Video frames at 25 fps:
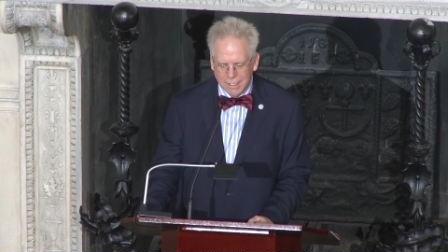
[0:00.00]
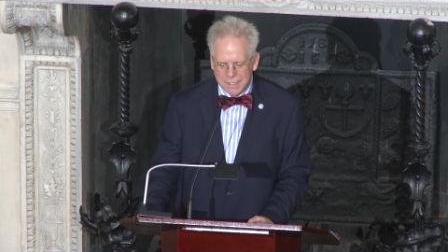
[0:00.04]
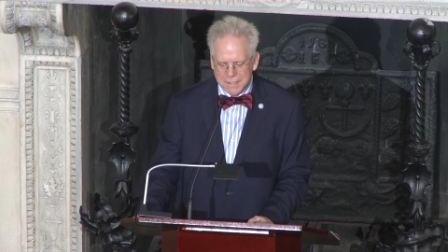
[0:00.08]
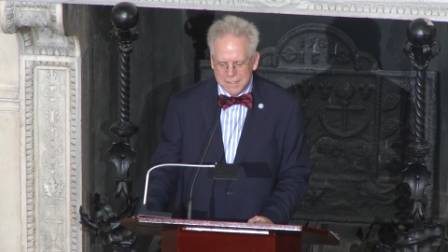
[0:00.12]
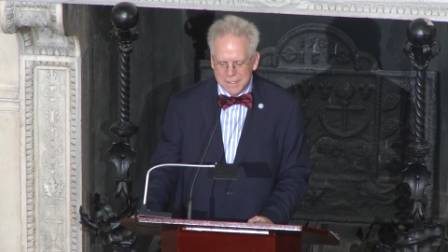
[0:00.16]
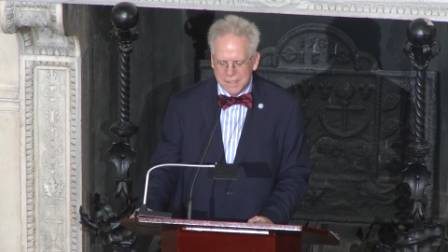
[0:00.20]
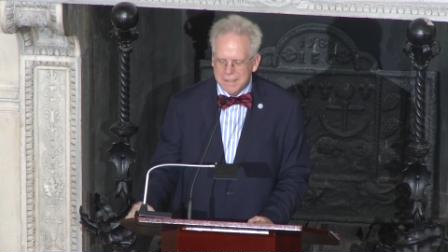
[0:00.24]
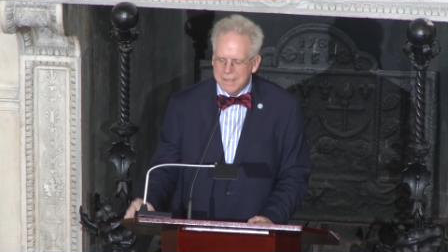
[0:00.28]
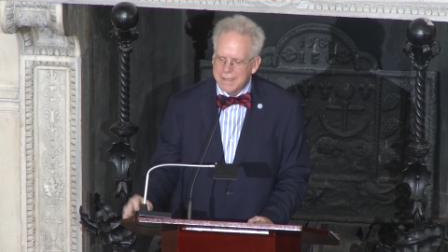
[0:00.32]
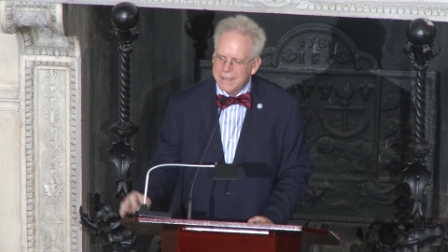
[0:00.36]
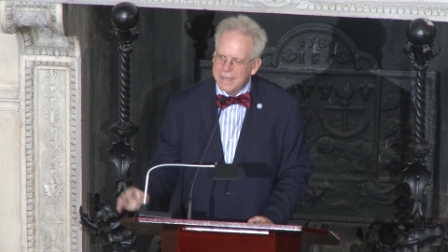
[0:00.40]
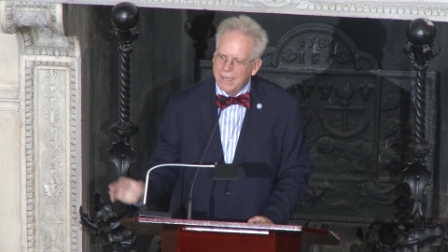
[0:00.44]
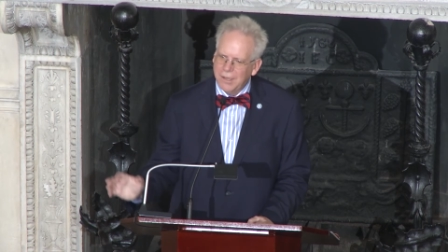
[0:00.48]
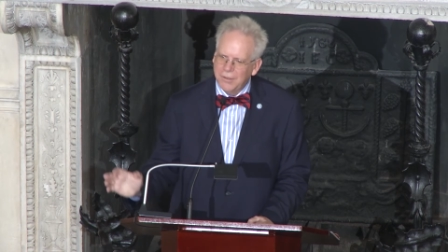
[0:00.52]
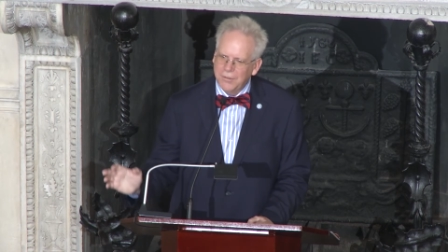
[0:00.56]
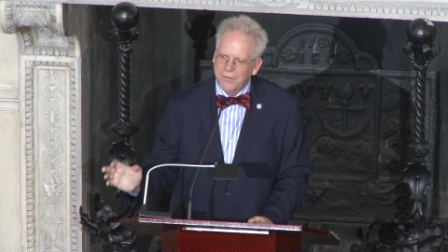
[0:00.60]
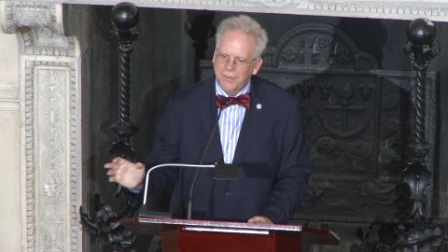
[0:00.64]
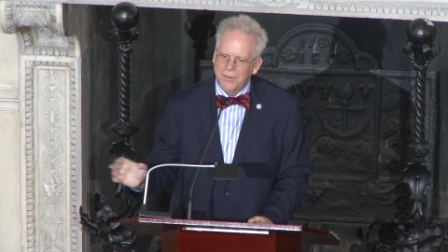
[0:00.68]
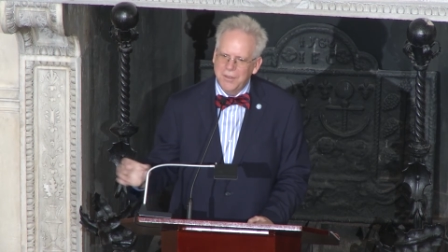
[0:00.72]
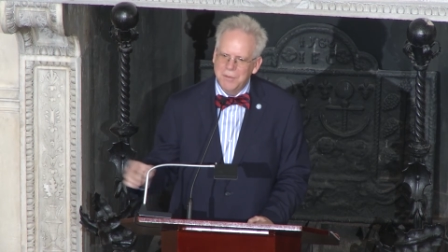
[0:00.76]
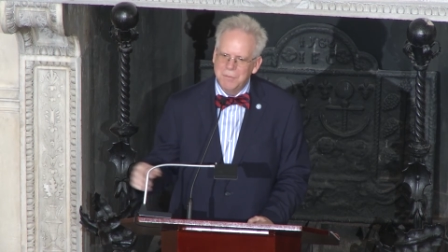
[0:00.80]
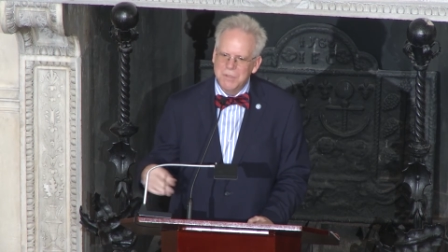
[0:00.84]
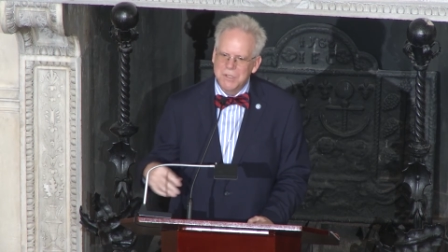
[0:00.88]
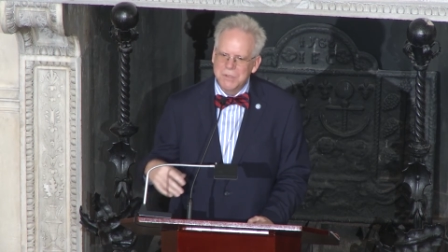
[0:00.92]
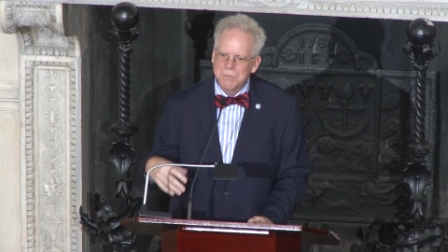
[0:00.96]
to denounce
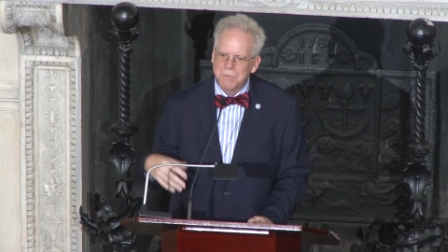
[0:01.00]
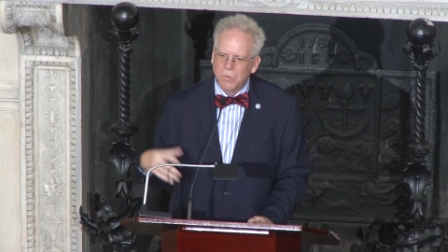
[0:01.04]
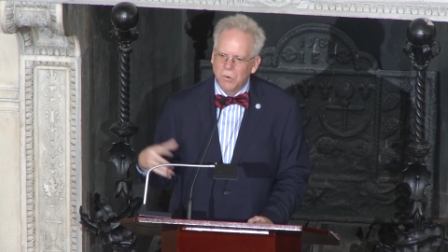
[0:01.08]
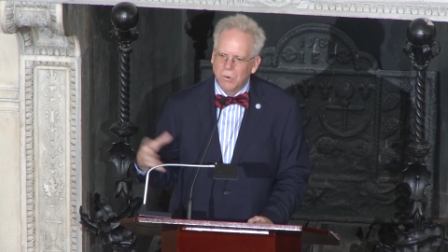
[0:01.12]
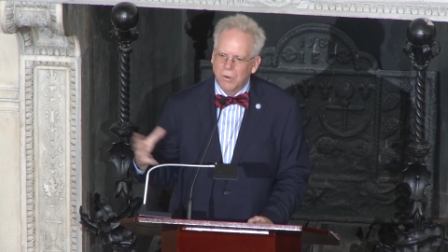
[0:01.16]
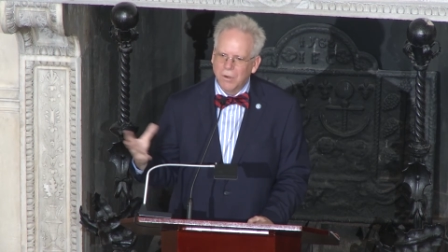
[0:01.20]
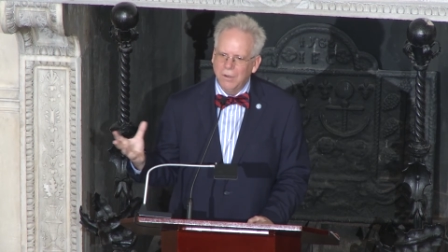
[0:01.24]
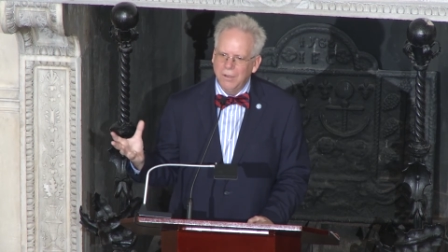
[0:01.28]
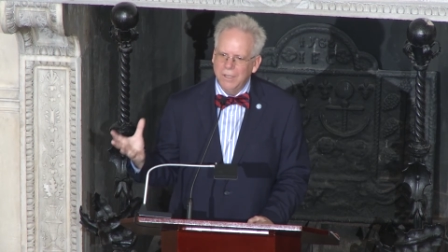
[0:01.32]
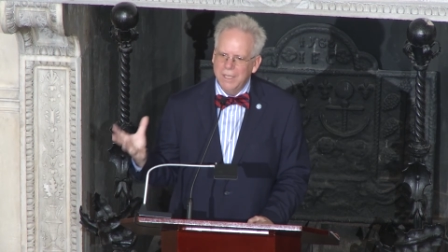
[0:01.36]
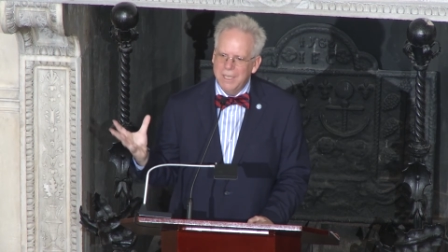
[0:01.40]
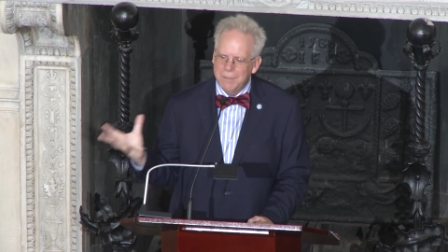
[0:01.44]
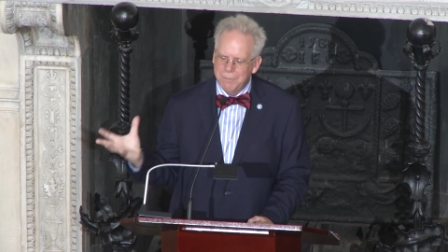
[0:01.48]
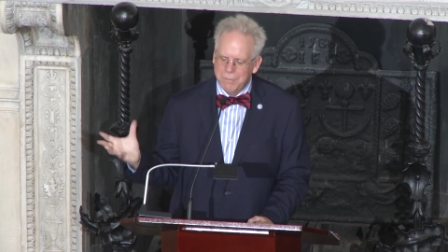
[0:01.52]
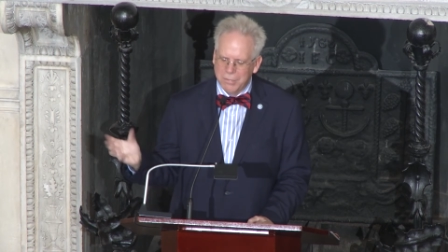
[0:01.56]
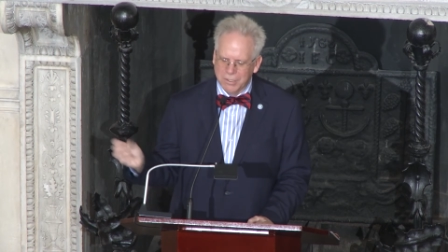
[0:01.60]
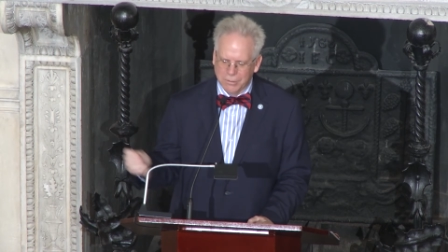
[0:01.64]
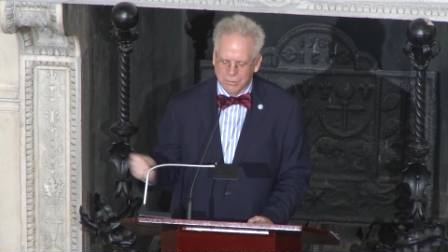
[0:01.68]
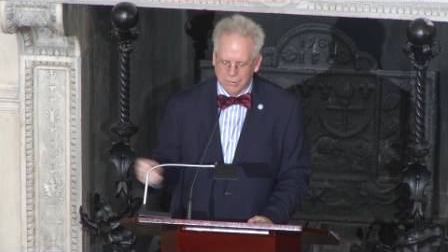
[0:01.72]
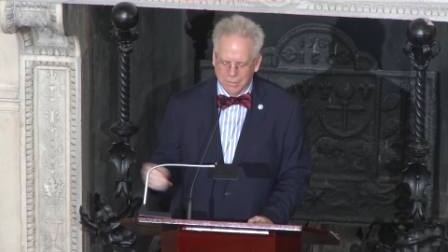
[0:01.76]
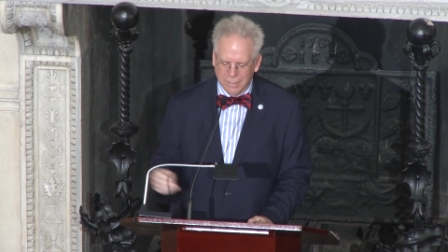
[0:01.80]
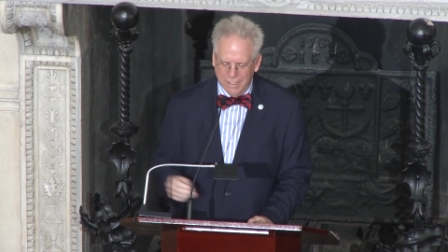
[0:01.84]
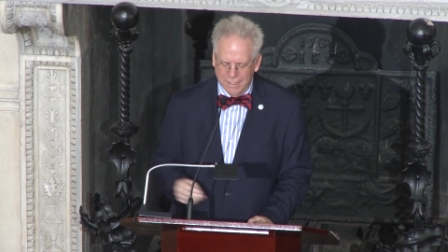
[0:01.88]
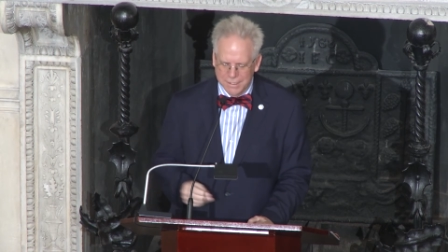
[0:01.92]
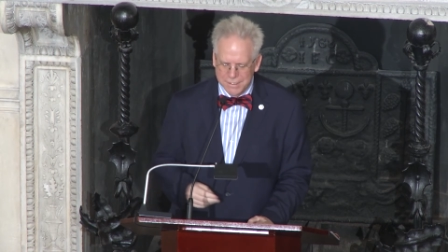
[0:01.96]
them as moral
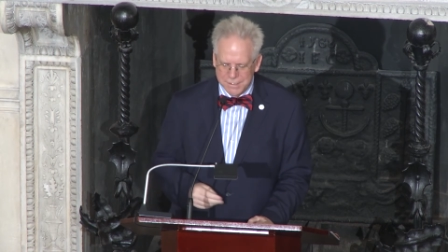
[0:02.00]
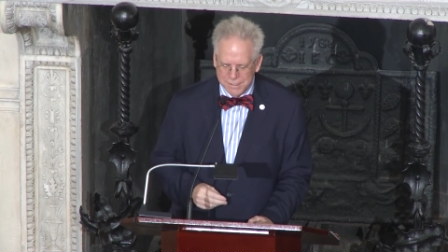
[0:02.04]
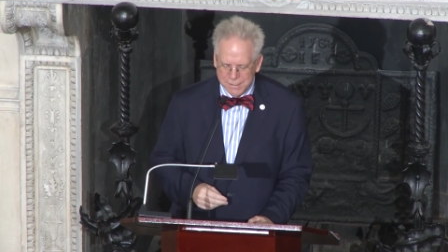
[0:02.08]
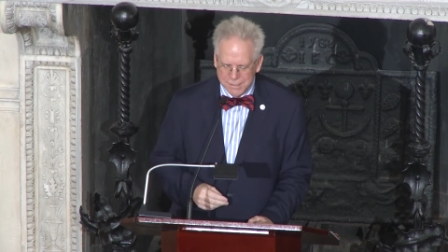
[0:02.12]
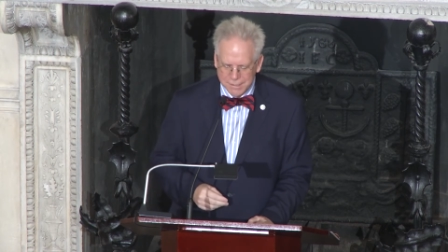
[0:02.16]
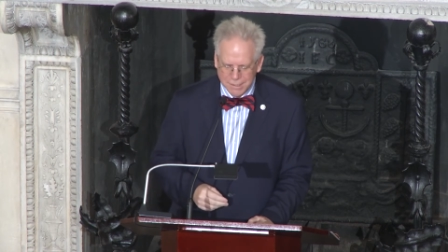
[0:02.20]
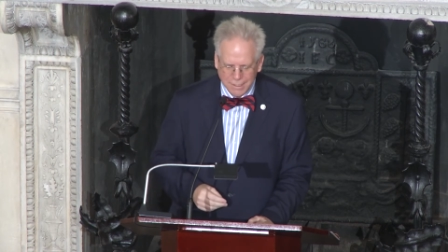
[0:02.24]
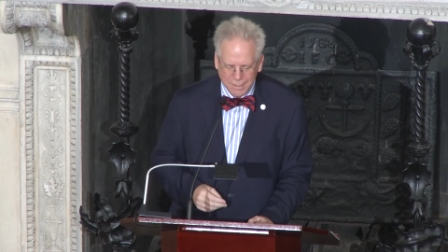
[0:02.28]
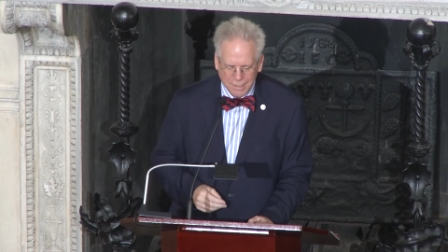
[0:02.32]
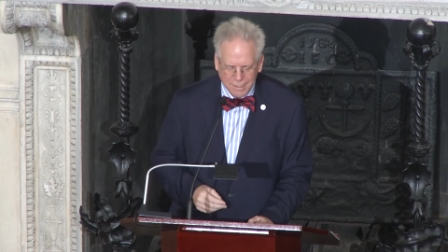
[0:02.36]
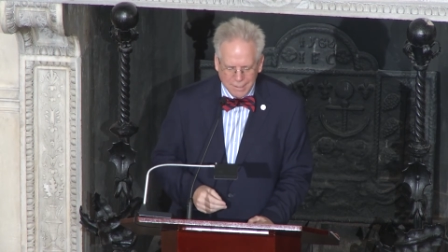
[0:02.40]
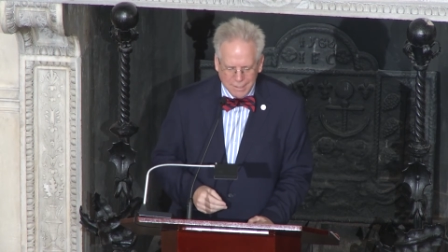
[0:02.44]
hypocrites.